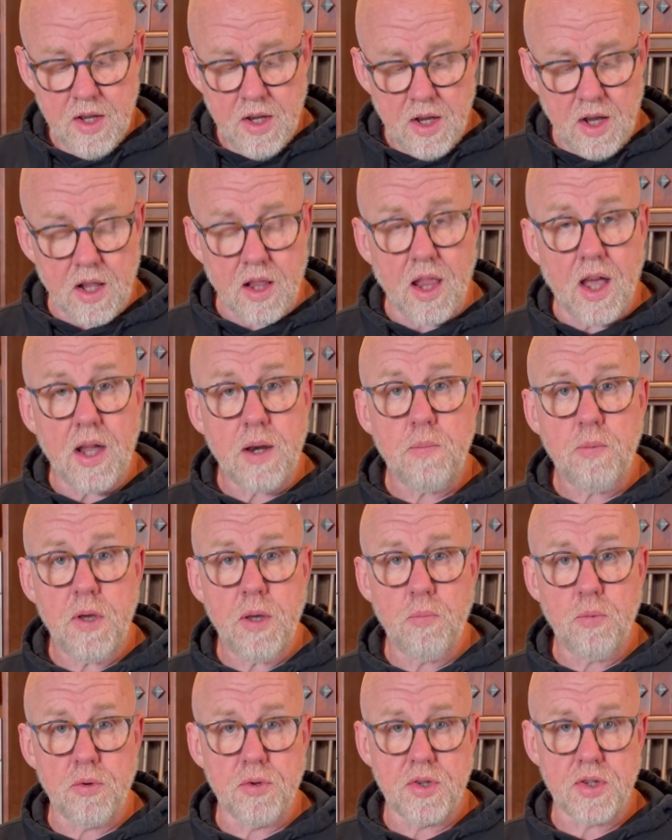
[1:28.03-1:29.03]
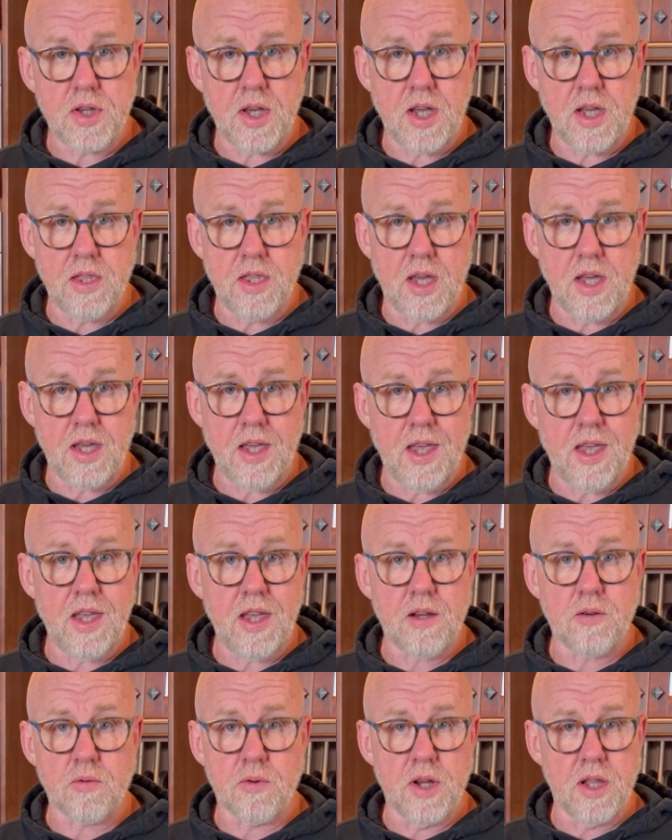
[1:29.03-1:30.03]
A lot of people say they
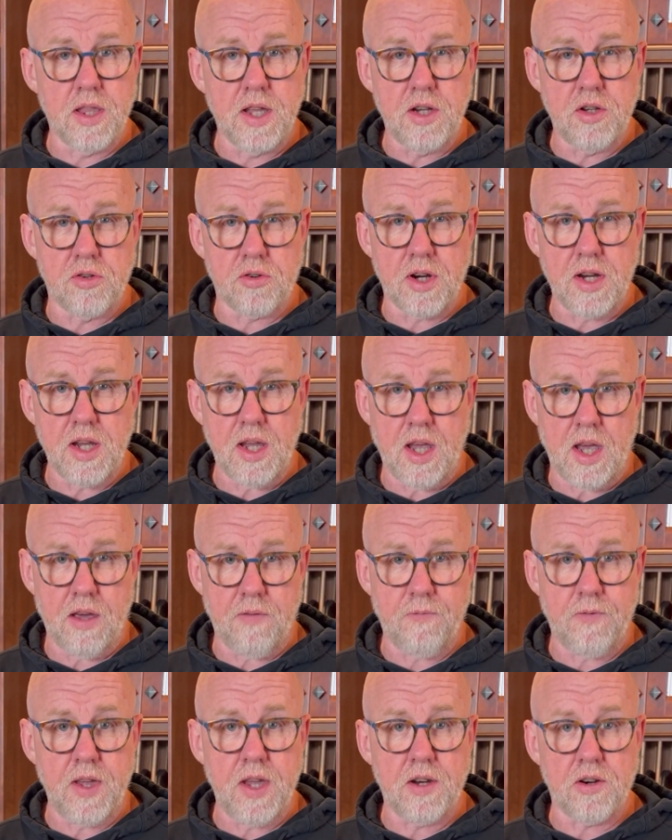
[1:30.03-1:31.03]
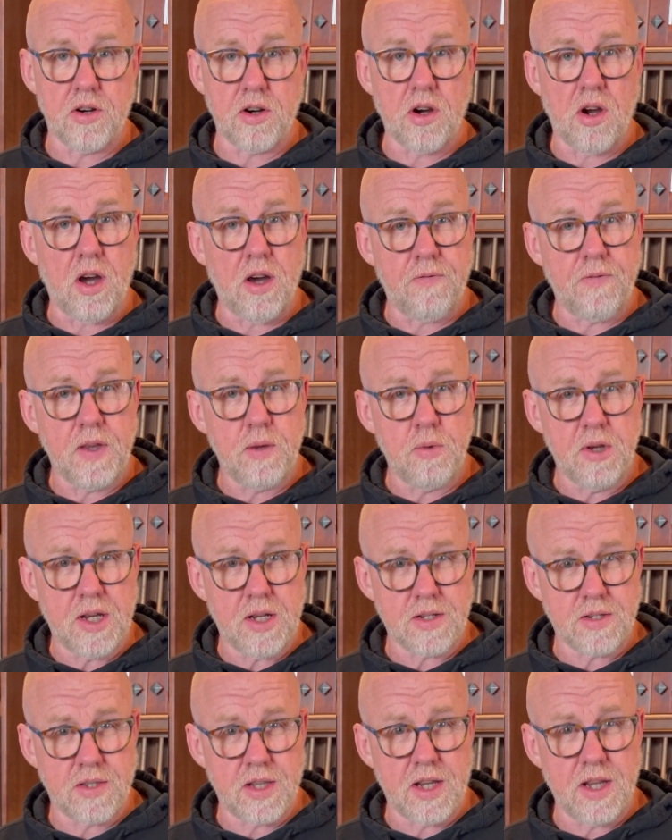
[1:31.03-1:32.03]
can't really drink caffeine or coffee
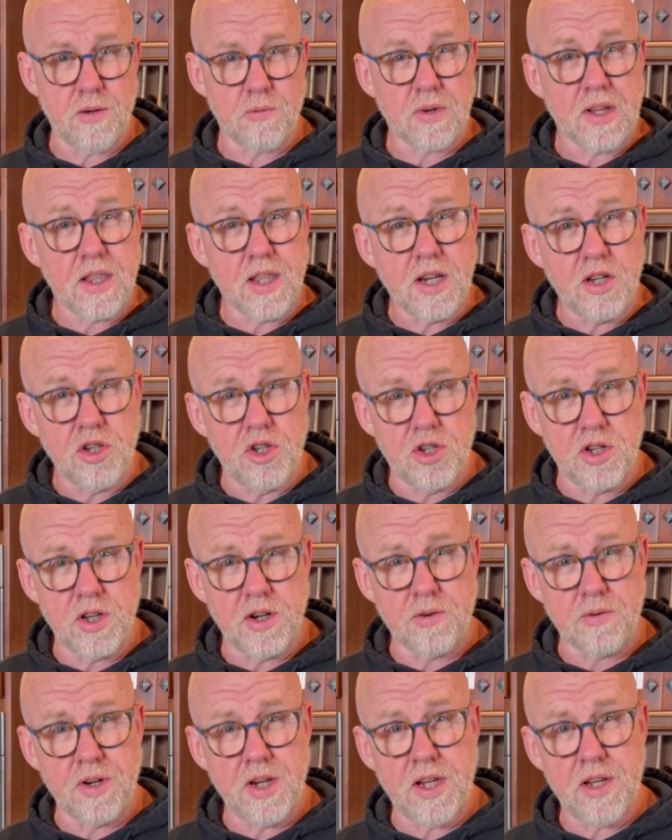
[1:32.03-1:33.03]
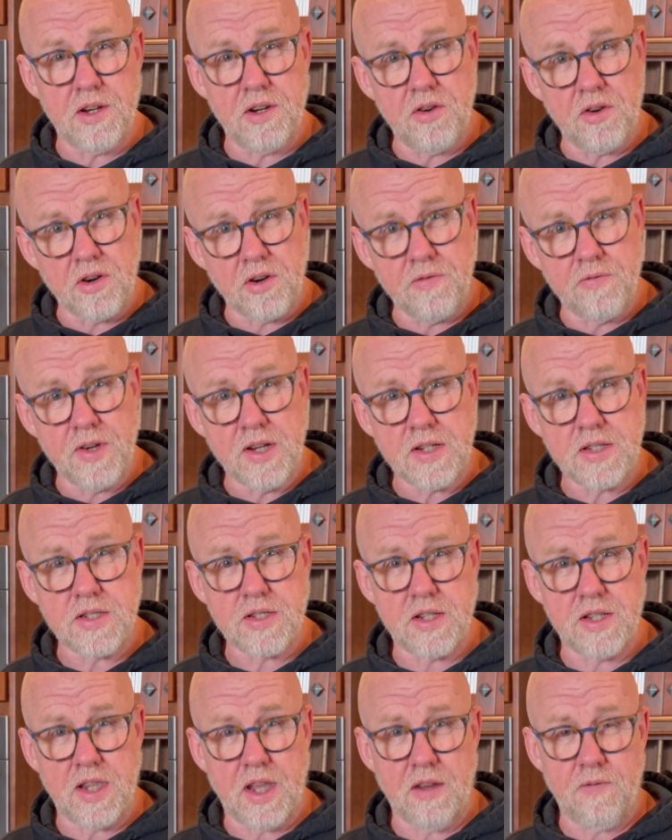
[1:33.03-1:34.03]
because they get really jittery and nervous
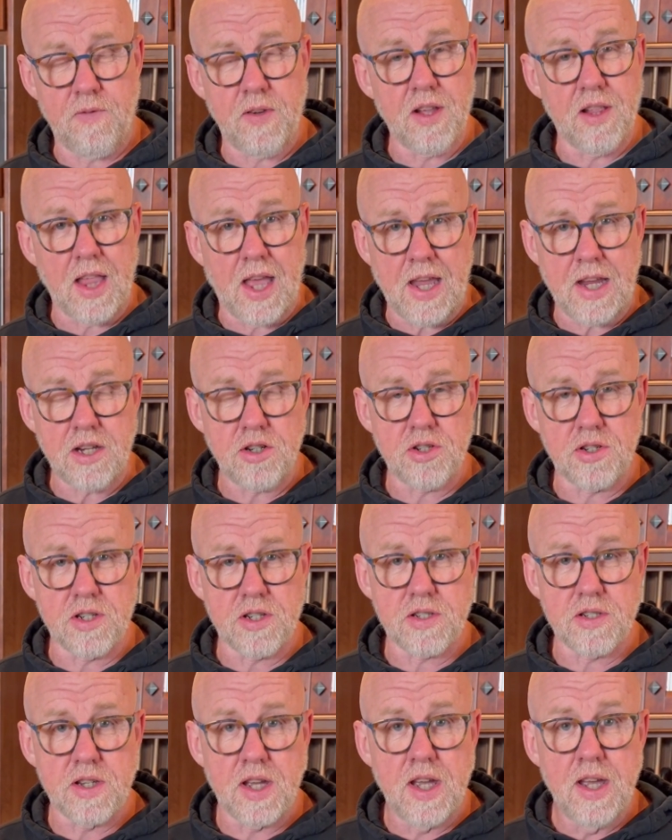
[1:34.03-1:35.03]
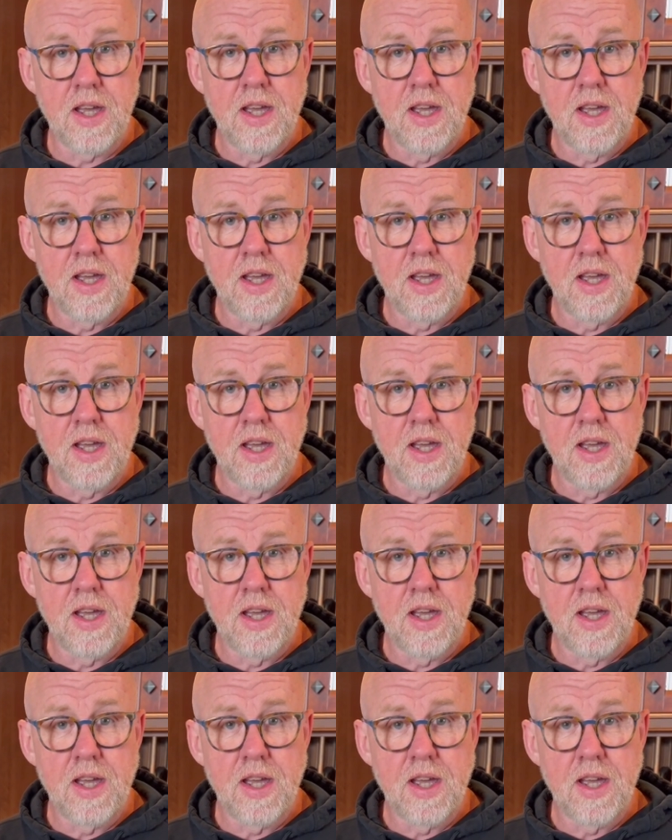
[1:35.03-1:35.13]
and they feel anxious.